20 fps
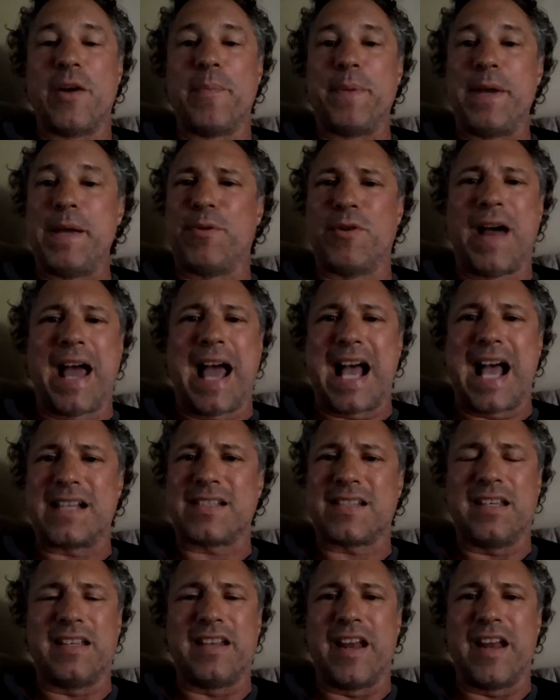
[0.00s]
people
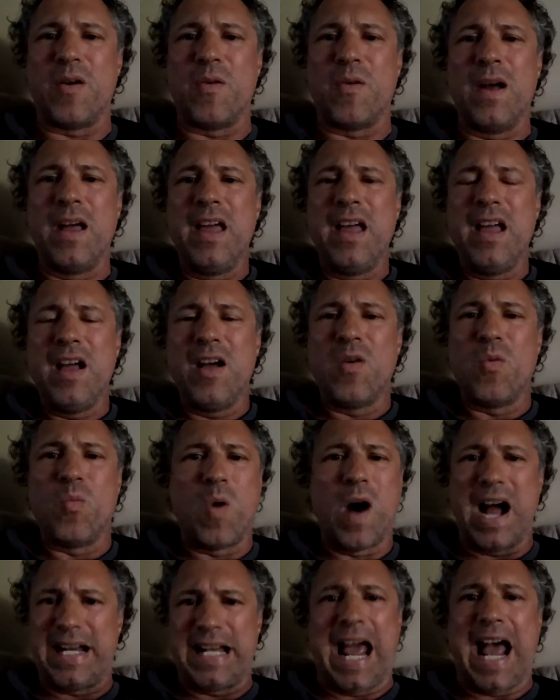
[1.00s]
ask,
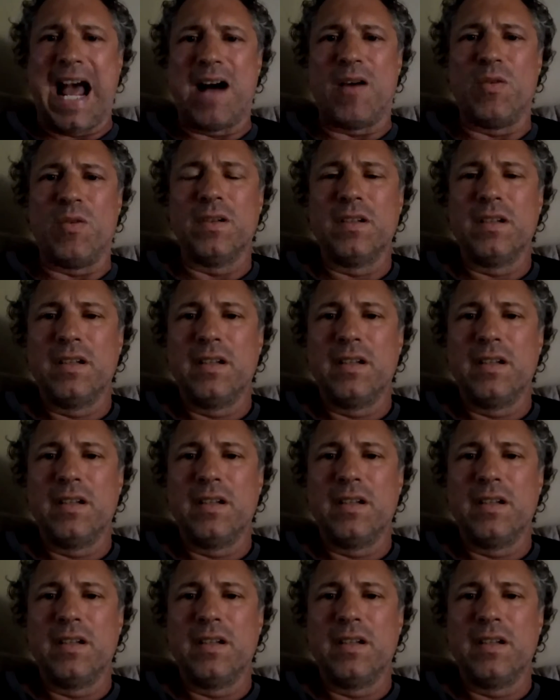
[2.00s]
why now?